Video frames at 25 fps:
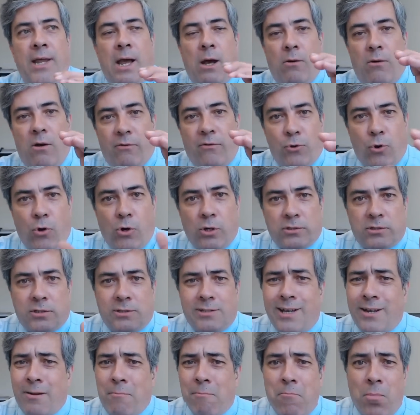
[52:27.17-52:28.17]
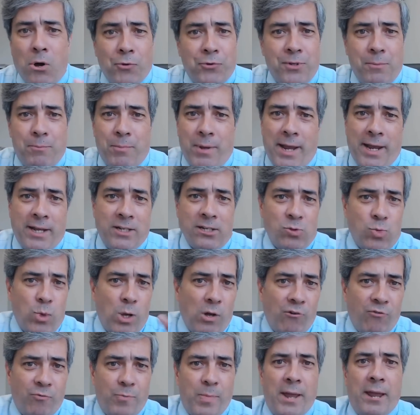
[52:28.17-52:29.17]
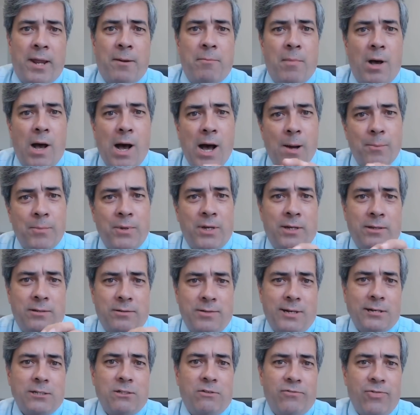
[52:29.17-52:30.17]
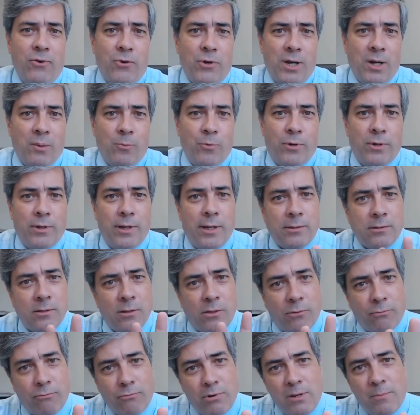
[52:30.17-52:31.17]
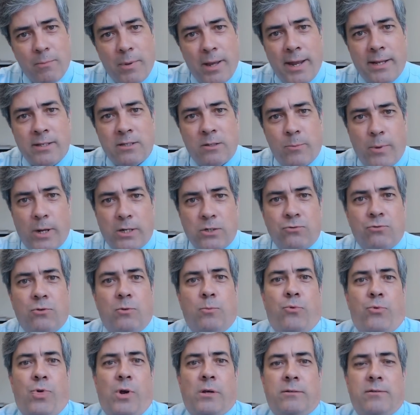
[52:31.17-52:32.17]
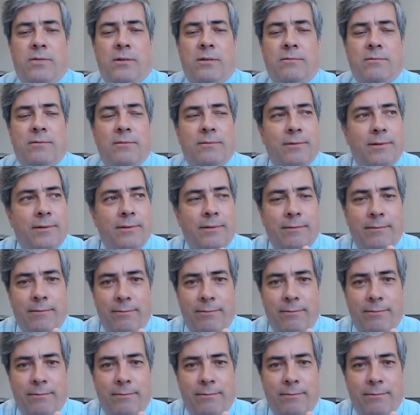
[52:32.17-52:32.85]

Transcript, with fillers: Now, of course, it's not a multi-band, twelve-band Omnia inside your phone hybrid. It's a three-band spectral processor.